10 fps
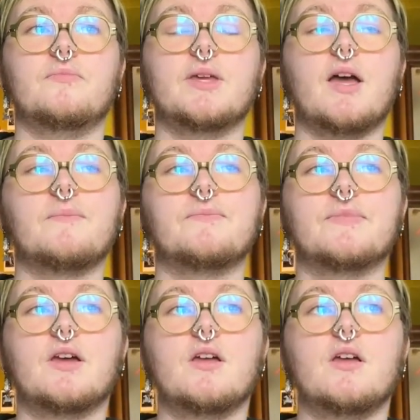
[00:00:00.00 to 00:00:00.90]
But yeah,
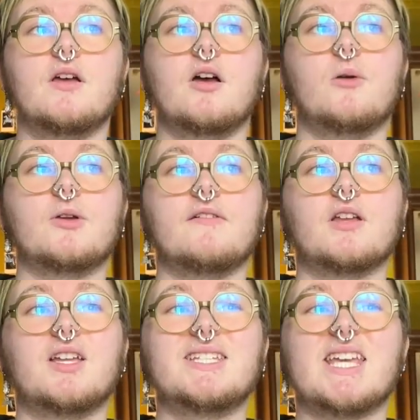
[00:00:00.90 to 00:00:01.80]
hope you're having
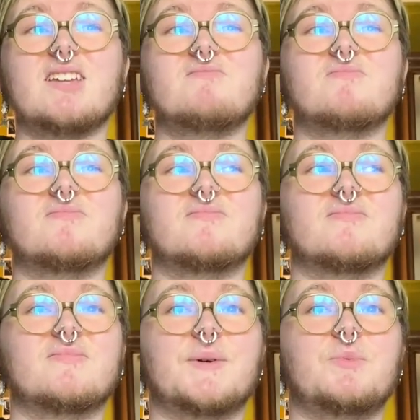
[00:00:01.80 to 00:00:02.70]
a good day.
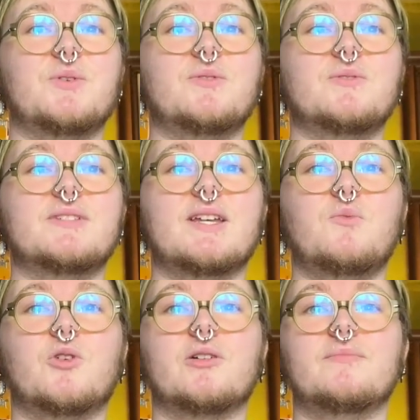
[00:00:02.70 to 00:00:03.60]
Hope you stay
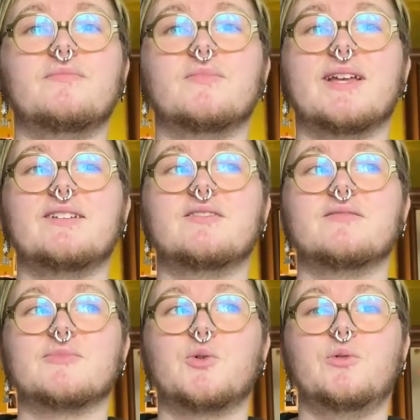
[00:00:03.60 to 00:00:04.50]
warm and
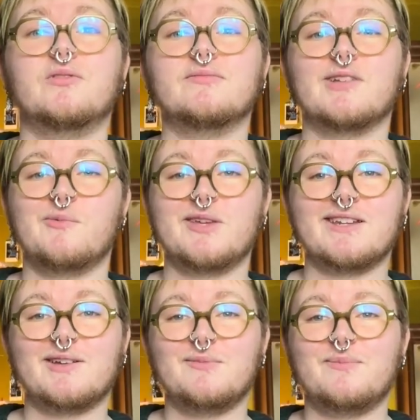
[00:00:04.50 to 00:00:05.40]
cool. Hope you get
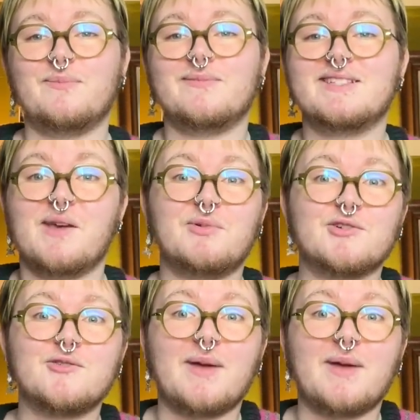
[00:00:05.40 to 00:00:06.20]
a good temperature